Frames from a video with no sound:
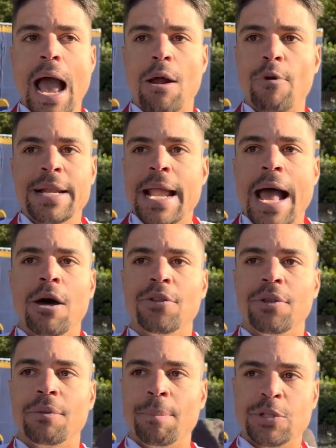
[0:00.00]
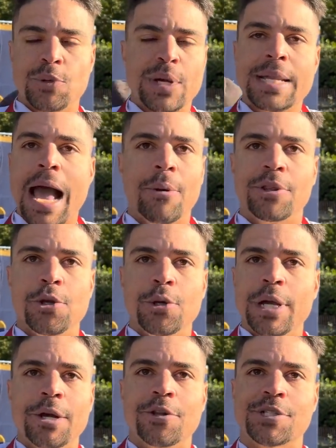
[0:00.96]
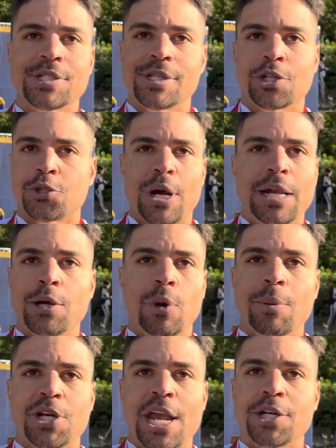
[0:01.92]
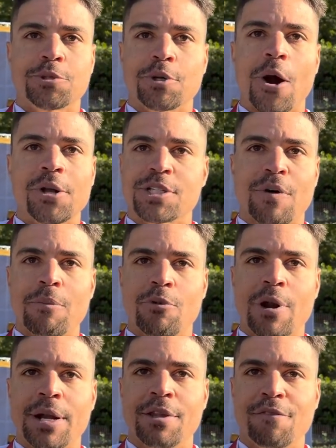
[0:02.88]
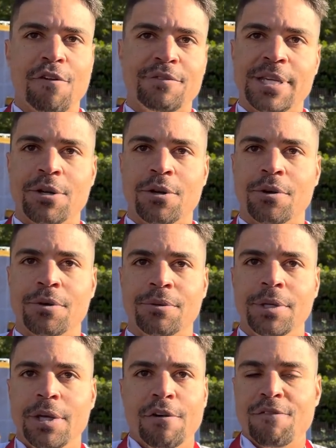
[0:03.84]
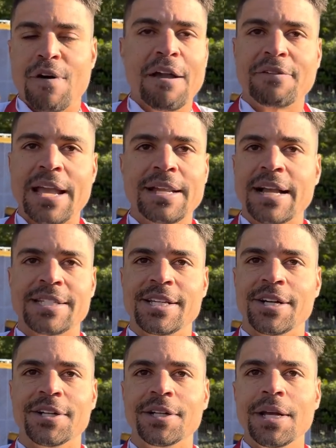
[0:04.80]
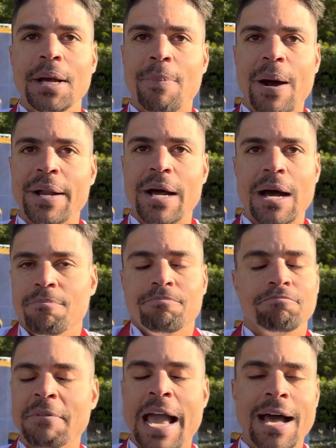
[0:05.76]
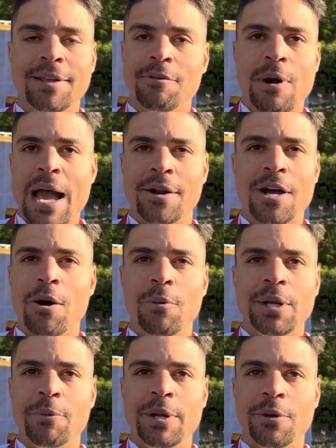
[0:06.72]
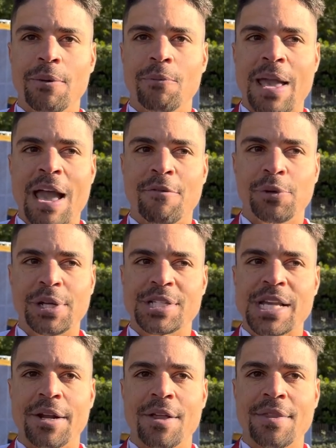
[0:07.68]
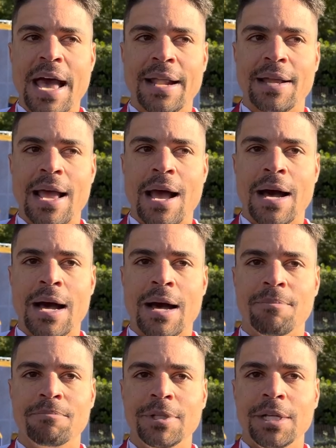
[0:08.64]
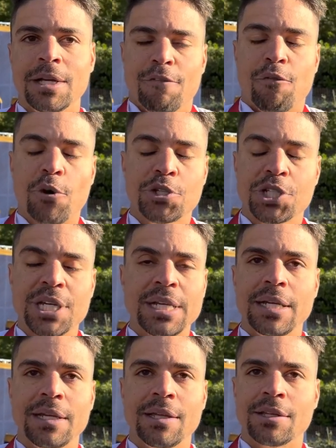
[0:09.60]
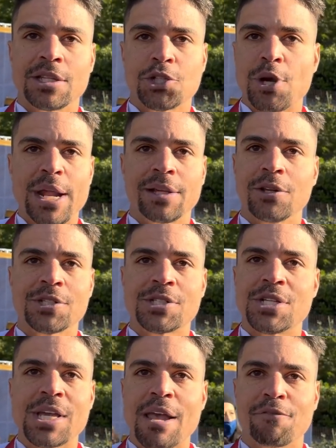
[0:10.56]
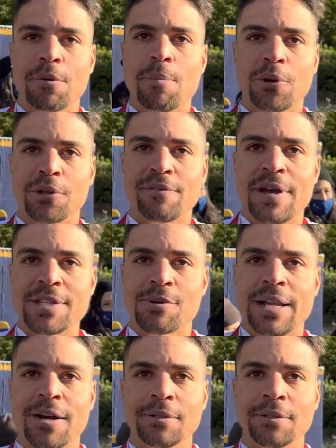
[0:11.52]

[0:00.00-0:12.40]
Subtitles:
Right now, between now and the new year, the training would have changed regardless if I'm running the 15 or 5K next year. But I don't know. We haven't really decided on that. Fortunately, the training looks the same for both events right now.